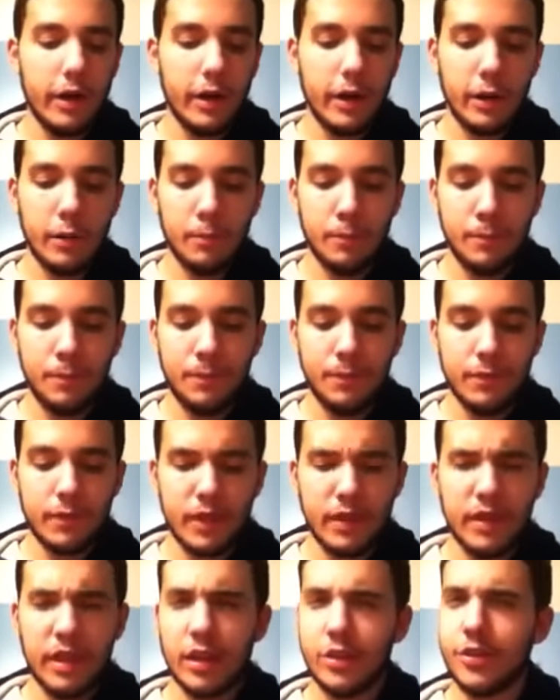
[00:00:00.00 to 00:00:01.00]

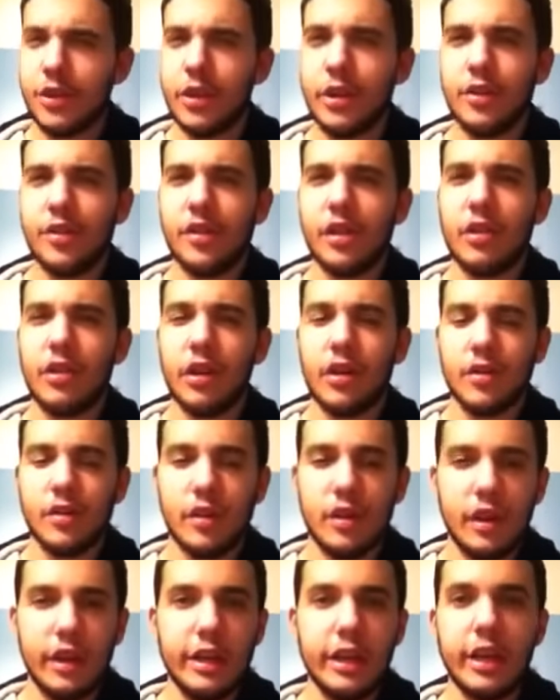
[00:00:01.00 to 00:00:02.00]
And they tried to sell it as a
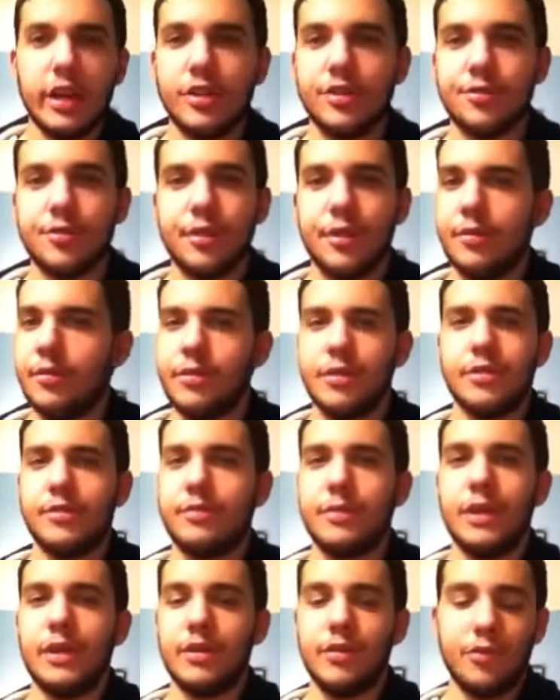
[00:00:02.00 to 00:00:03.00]
knee injury,
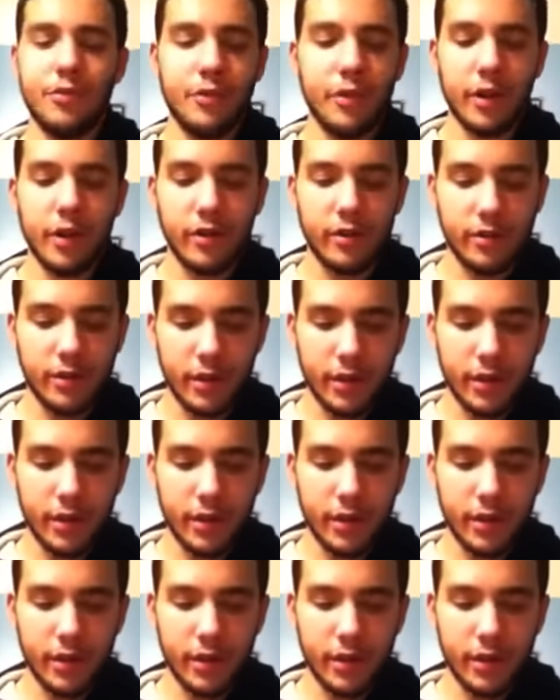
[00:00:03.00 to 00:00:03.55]
which made no fucking